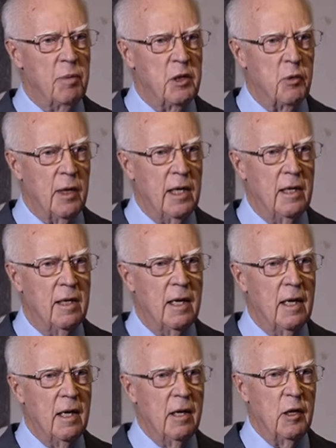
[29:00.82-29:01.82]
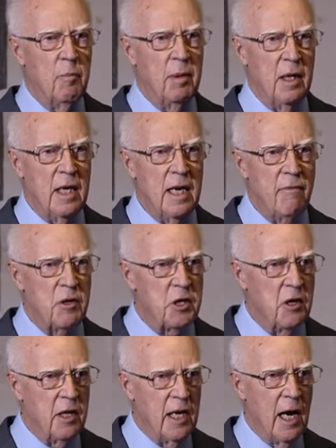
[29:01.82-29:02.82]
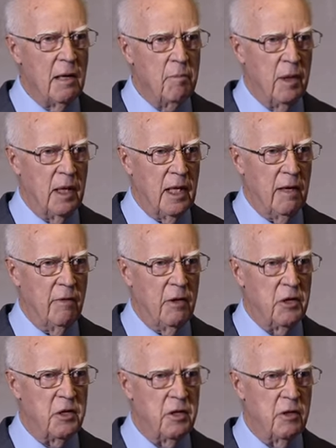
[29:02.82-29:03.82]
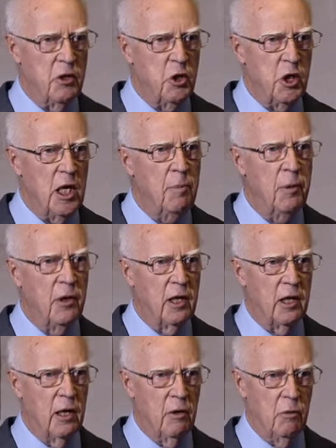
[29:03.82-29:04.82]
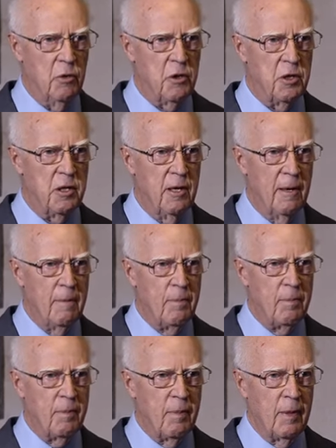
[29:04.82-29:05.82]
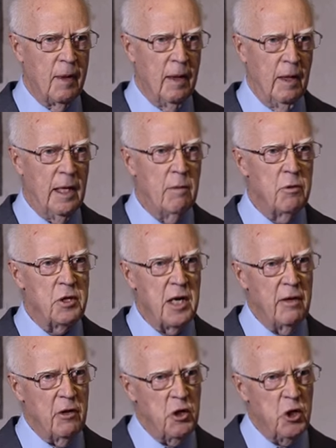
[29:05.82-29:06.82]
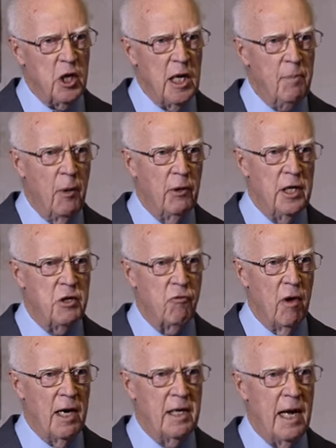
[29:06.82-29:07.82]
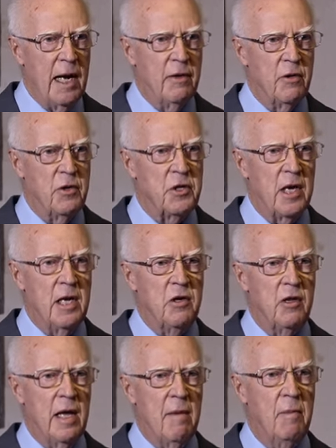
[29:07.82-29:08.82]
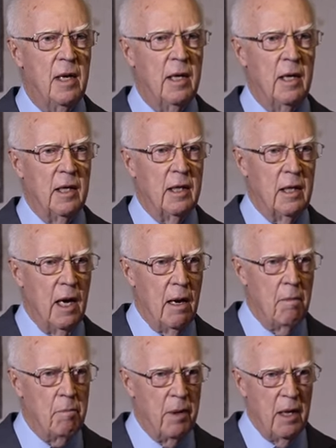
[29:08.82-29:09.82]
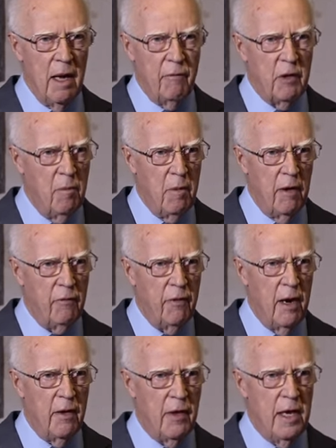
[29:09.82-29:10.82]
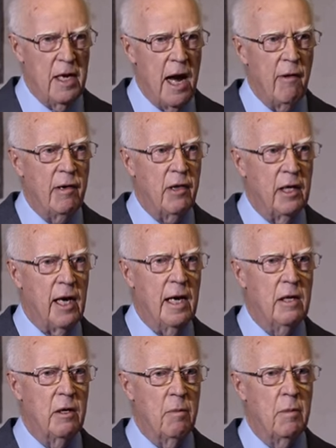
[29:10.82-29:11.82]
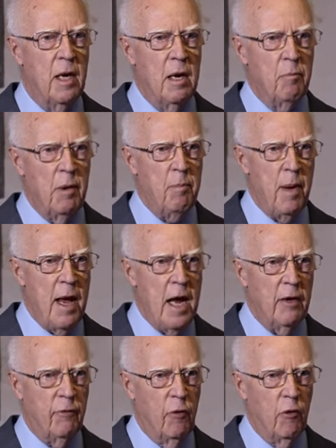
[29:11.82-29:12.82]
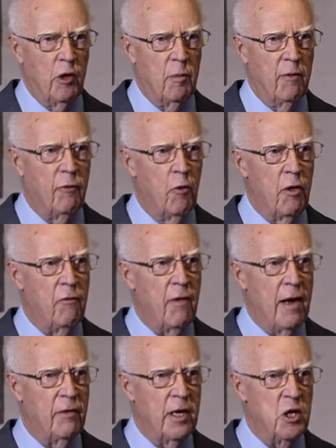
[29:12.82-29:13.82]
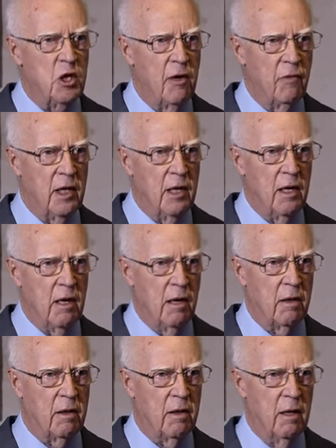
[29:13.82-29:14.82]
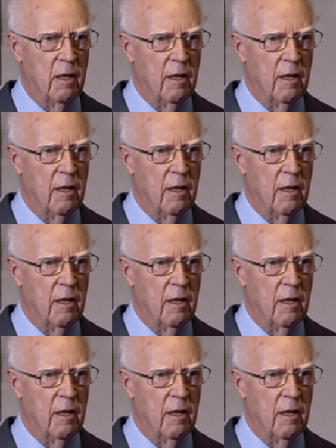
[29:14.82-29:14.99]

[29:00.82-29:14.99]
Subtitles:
between the believers and the unbelievers, the sheep and the goats, and he will set the sheep on his right hand and say to them, come, beloved of my Father, inherit the kingdom prepared for you before the foundation of the earth.